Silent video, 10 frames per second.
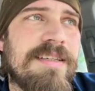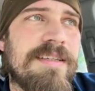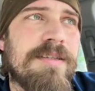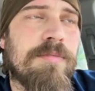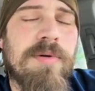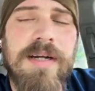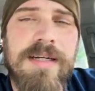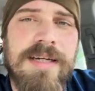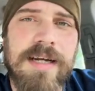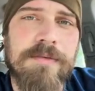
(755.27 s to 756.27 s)
Your
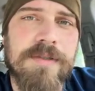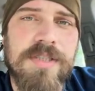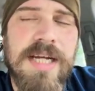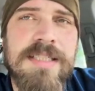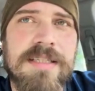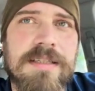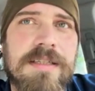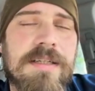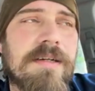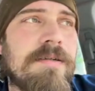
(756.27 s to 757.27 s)
brain kind of rejects it,
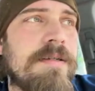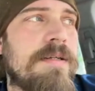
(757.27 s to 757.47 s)
you know?